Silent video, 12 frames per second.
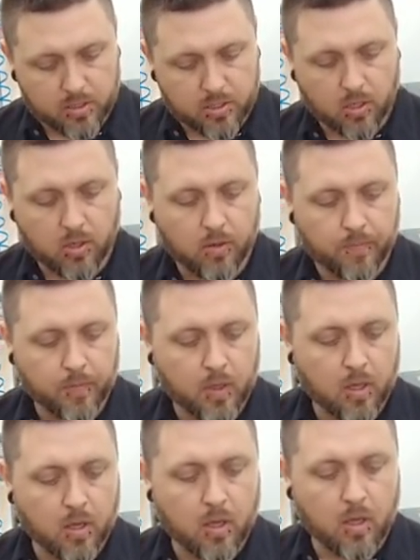So
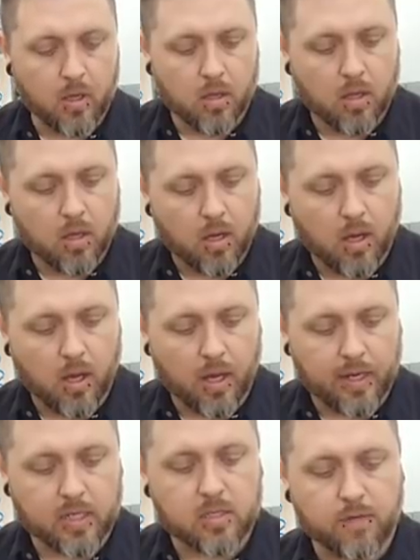uh,
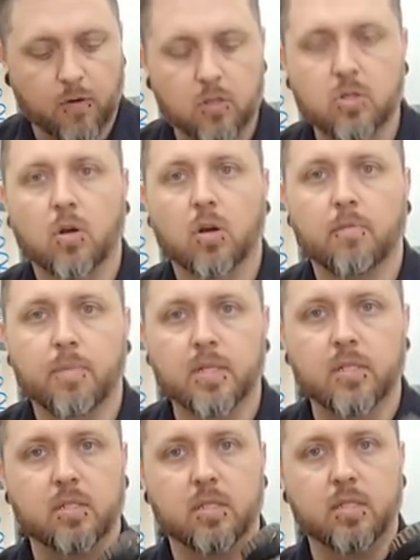I guess the first order of
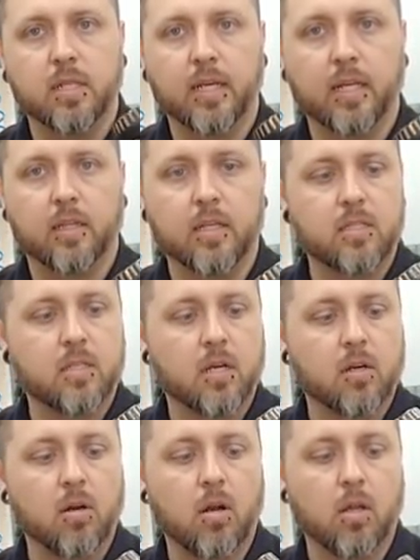business is to get this
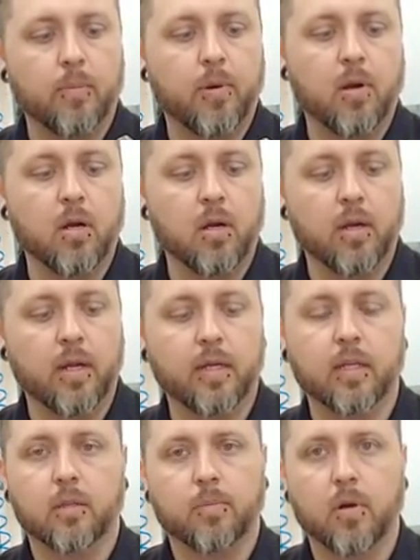sucker all apart and
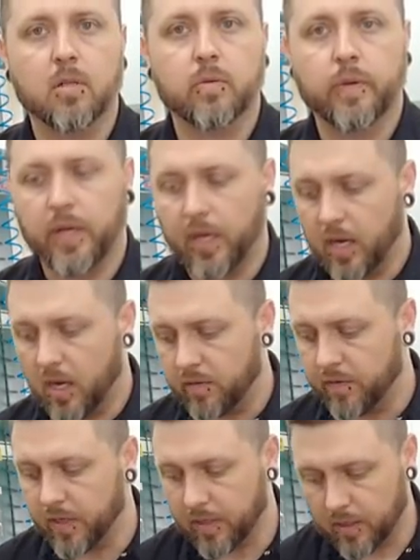get the parts we need out
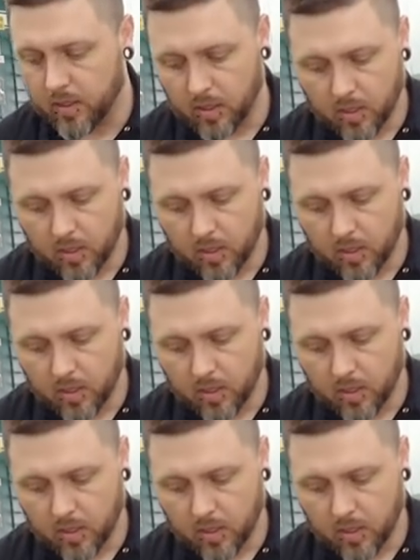of it.